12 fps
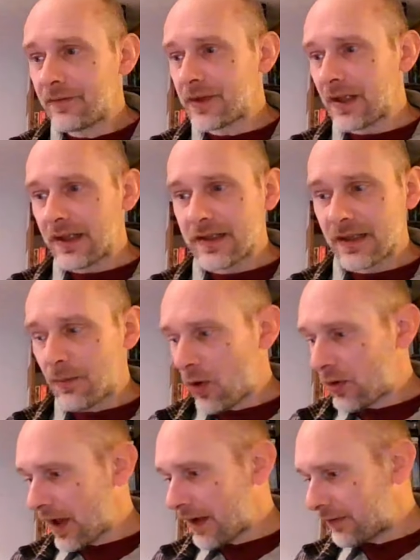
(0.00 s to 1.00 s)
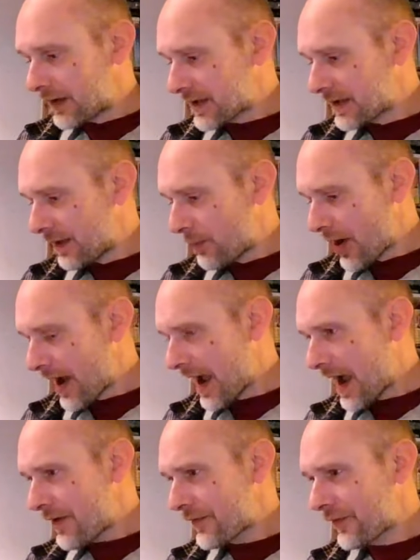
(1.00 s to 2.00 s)
To list them all, I've listed about
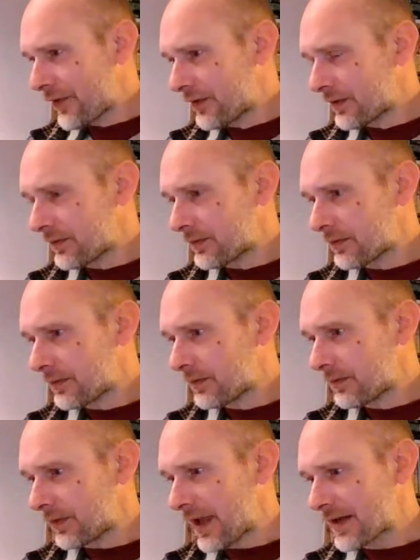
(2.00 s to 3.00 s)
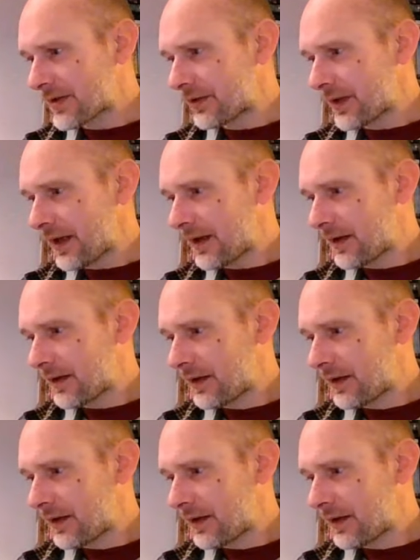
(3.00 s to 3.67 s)
half yesterday.